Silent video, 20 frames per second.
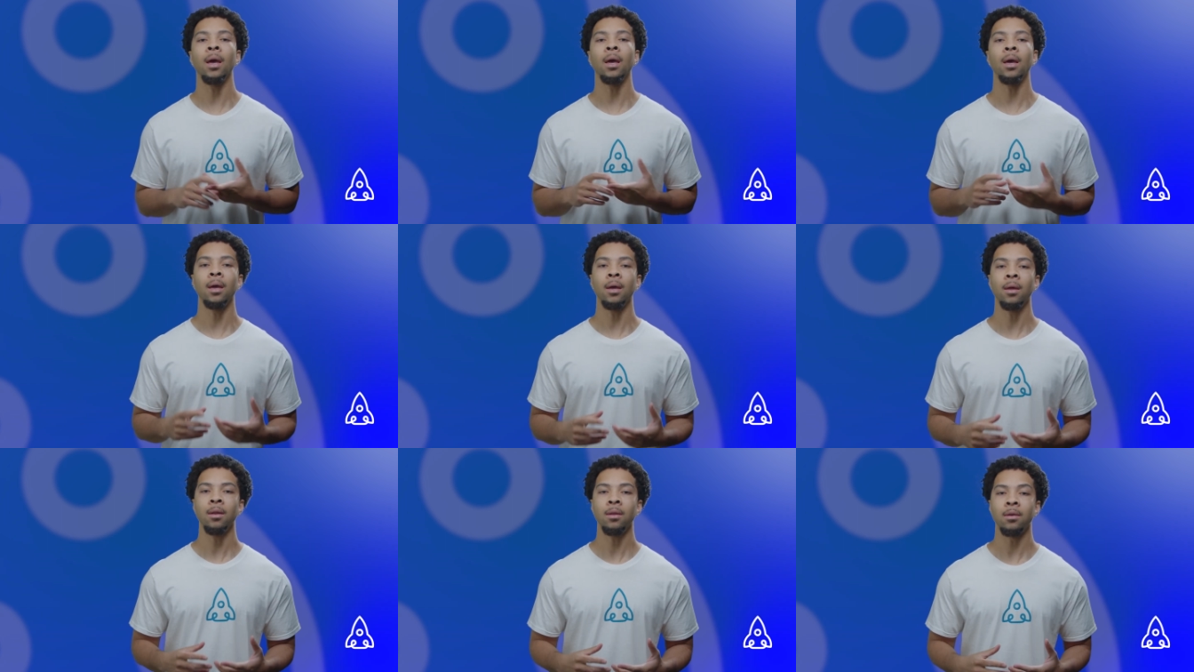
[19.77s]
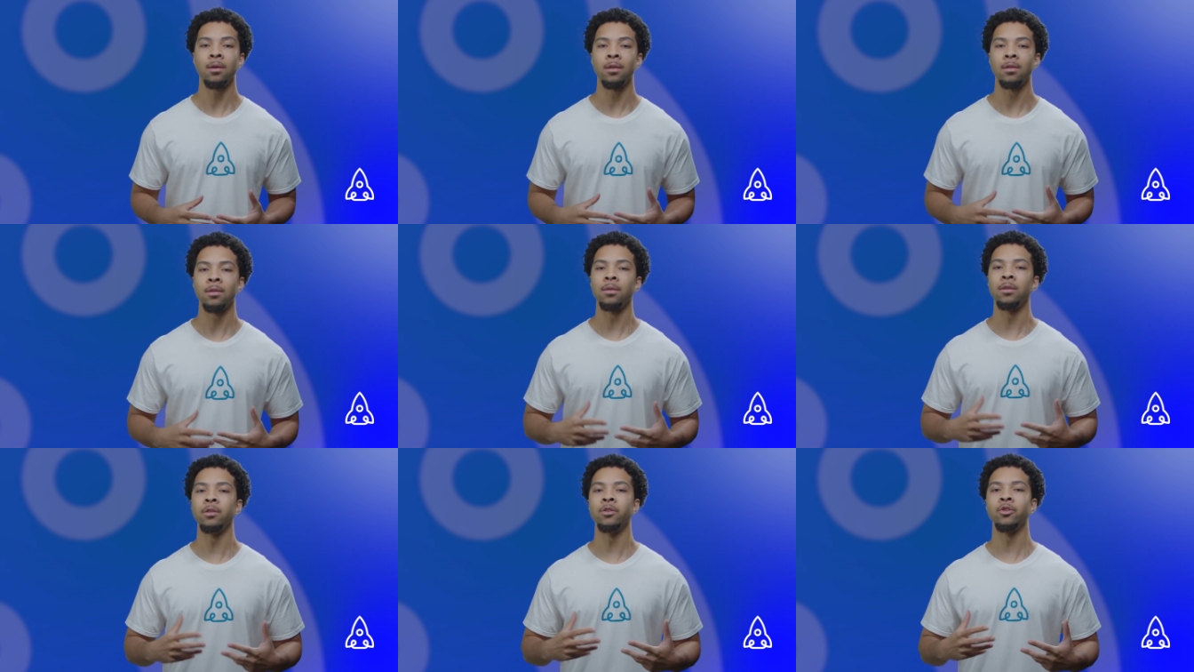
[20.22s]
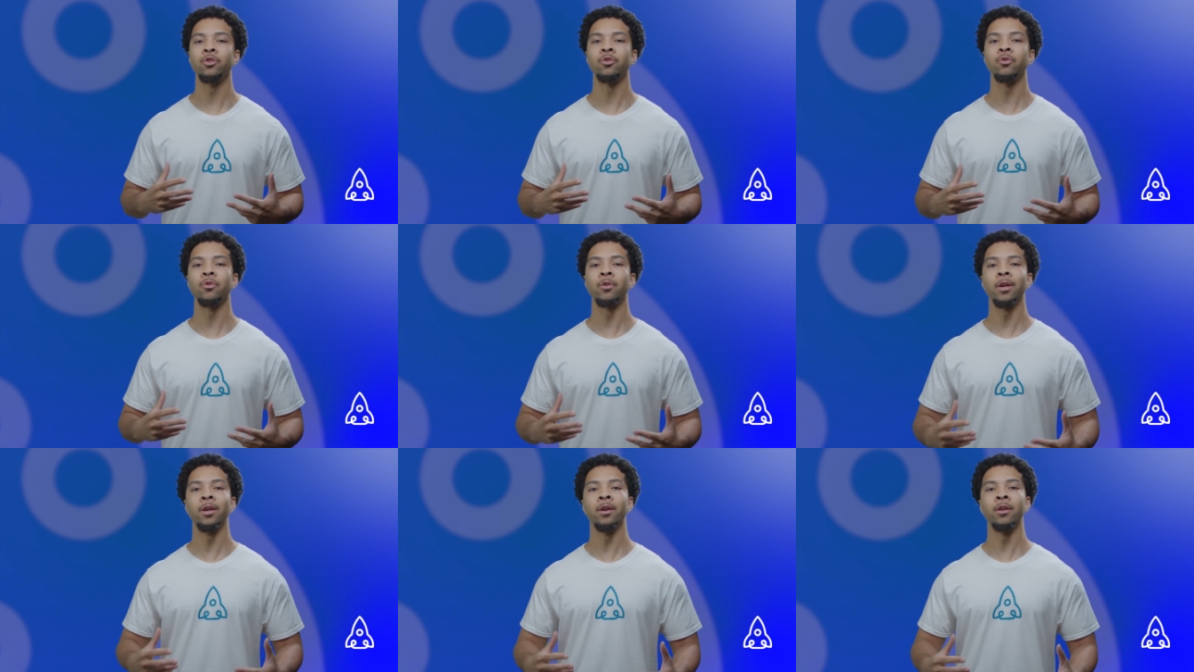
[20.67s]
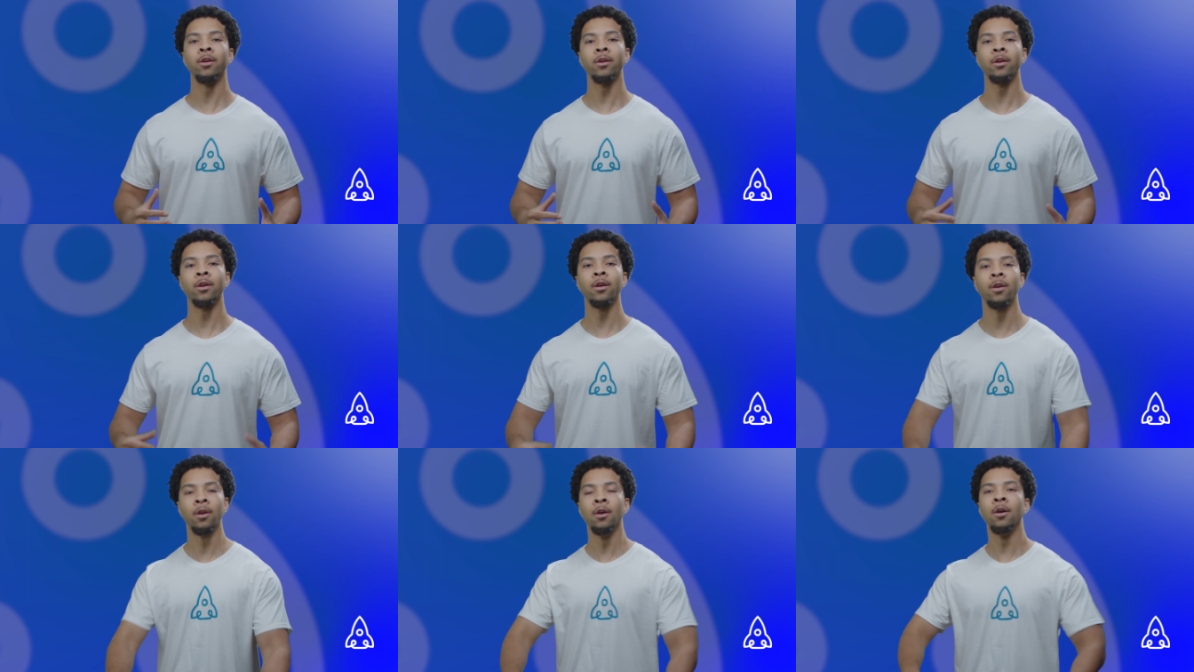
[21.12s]
and unleash your
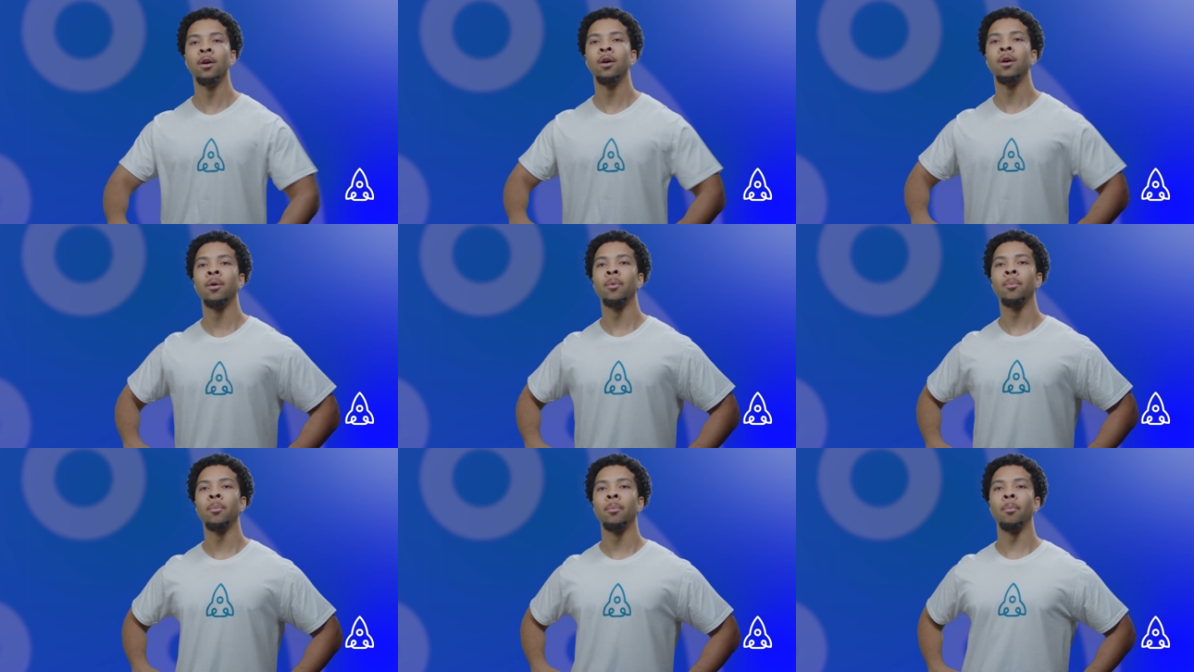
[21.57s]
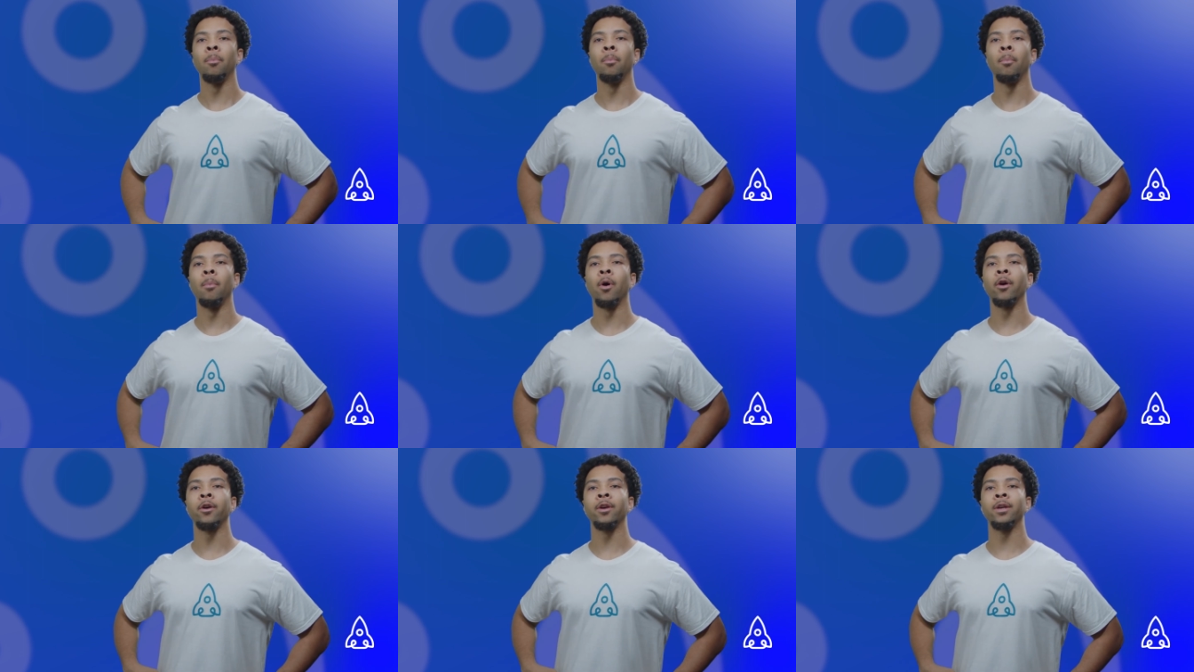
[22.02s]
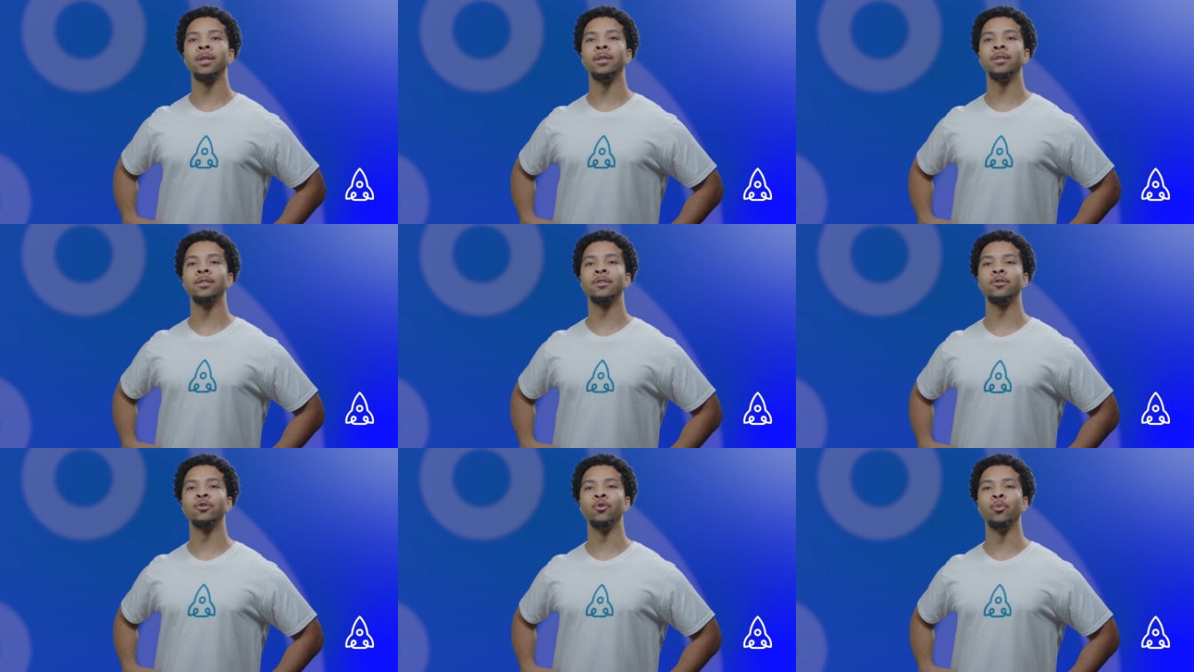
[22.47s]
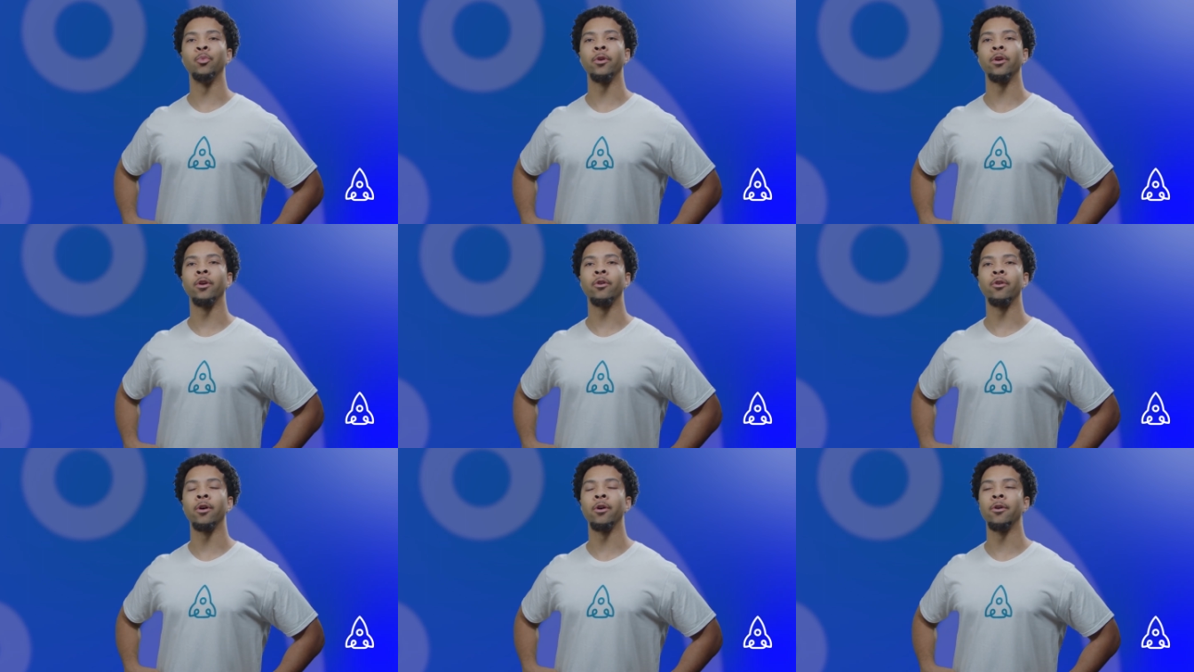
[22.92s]
inner marketing
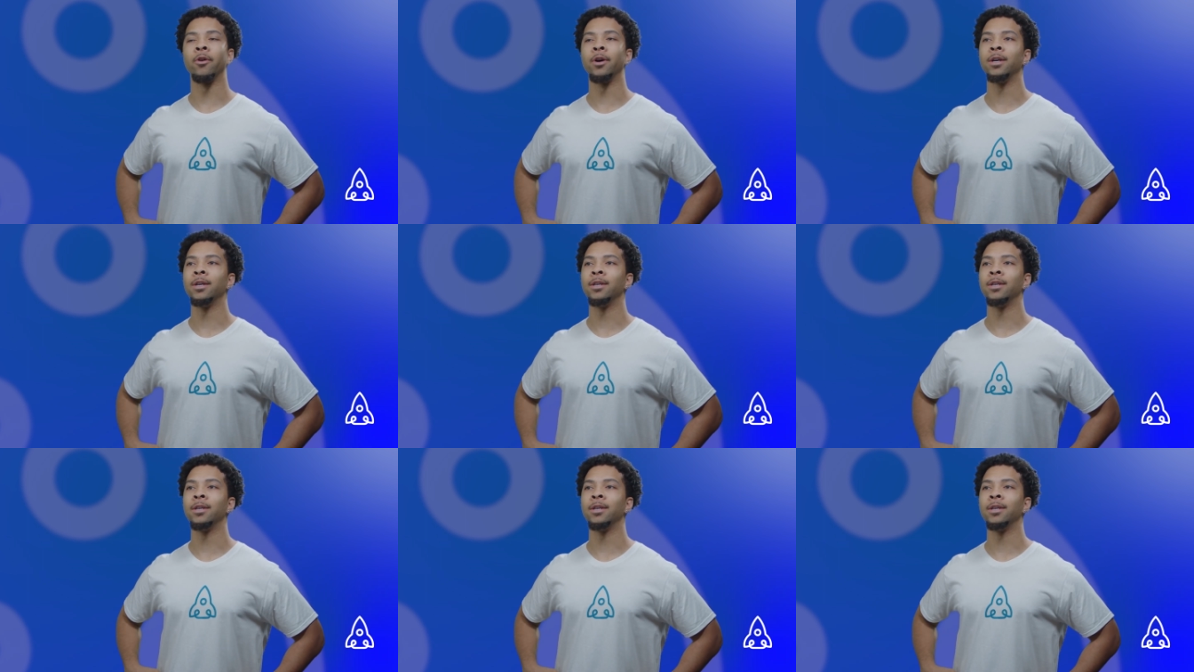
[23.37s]
superhero.